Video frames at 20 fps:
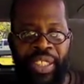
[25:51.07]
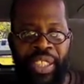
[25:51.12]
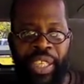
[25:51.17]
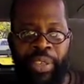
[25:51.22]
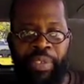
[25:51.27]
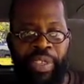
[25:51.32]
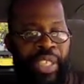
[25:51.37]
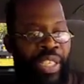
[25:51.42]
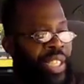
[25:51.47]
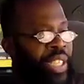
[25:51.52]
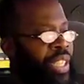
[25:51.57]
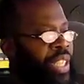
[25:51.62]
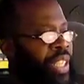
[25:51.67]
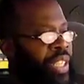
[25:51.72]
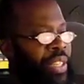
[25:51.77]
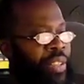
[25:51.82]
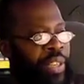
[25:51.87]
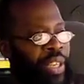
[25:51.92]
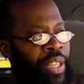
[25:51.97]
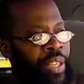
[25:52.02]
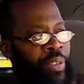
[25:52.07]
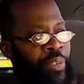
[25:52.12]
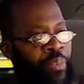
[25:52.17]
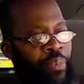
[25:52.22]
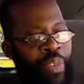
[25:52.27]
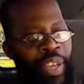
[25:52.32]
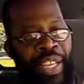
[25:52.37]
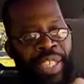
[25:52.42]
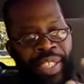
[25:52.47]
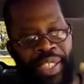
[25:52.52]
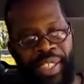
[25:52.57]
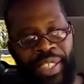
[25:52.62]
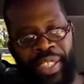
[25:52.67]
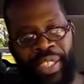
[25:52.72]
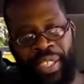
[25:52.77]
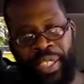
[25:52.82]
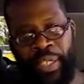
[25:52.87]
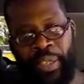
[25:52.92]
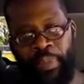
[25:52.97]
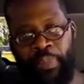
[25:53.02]
Even in in, in the face
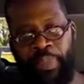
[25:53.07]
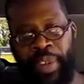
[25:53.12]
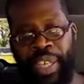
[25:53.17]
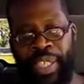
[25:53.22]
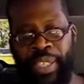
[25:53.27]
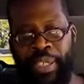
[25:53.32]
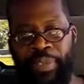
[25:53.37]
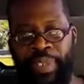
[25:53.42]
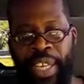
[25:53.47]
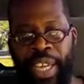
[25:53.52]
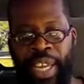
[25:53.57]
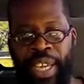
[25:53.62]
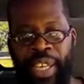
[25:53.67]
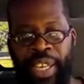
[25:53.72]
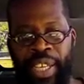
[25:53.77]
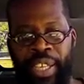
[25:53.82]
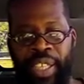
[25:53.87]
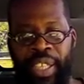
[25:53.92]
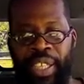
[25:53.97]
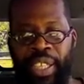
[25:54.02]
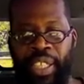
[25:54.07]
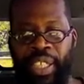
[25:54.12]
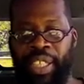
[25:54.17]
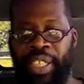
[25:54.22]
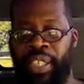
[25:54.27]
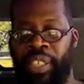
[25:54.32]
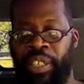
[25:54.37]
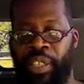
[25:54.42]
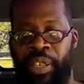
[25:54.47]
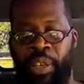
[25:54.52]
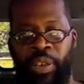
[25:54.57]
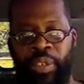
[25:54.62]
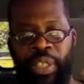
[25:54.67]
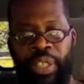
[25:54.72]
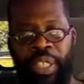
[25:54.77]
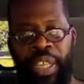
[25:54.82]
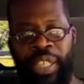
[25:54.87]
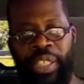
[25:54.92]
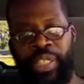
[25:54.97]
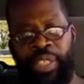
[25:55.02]
face of that, you know,
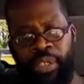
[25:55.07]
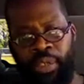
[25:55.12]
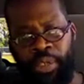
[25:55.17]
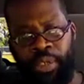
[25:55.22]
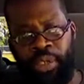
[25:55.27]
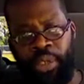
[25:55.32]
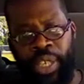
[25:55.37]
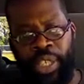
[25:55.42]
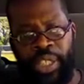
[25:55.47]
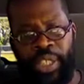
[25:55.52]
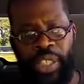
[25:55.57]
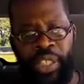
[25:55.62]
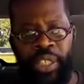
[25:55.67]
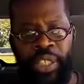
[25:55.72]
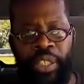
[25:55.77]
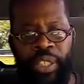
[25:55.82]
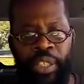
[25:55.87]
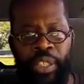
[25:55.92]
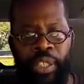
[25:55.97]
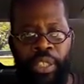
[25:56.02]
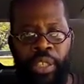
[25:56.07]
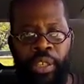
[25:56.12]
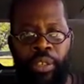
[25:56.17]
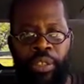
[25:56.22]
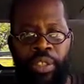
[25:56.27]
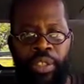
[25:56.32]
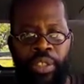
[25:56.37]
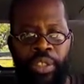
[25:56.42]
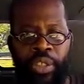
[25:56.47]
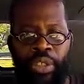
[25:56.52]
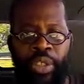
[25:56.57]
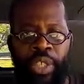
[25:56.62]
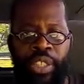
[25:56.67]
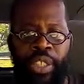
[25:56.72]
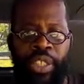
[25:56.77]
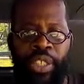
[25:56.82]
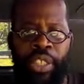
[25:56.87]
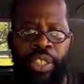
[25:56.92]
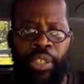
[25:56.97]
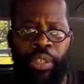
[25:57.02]
they still trusted, you know,
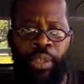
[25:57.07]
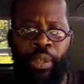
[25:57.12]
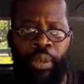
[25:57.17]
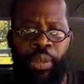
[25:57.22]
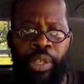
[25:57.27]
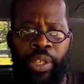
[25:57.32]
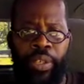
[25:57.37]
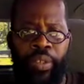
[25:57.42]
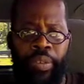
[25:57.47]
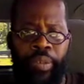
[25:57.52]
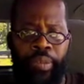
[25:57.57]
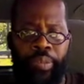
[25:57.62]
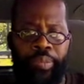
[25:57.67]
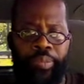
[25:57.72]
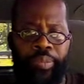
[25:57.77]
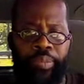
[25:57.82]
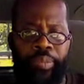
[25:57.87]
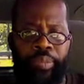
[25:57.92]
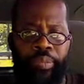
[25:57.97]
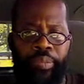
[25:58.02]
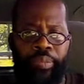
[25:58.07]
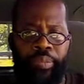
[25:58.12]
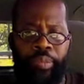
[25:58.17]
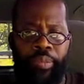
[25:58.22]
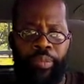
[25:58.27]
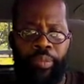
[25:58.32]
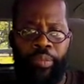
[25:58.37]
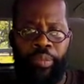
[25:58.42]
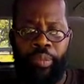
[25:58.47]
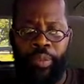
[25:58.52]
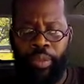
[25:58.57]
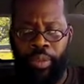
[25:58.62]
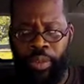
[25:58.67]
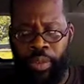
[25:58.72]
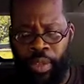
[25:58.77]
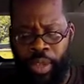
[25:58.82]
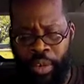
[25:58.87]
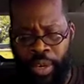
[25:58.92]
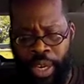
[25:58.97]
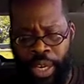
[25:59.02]
trusted in the Lord.
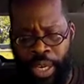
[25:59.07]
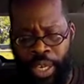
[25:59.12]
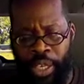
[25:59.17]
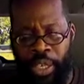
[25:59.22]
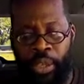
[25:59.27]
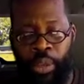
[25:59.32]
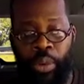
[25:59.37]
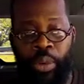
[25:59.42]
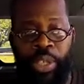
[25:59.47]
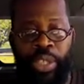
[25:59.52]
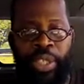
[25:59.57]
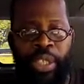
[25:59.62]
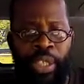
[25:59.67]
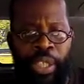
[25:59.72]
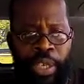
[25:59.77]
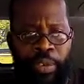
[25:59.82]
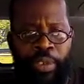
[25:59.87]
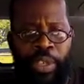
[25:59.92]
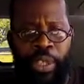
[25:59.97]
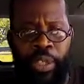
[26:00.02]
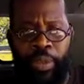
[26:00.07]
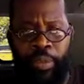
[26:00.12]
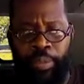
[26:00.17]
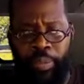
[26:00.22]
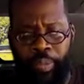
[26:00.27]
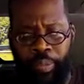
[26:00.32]
All right, and the Lord delivered them.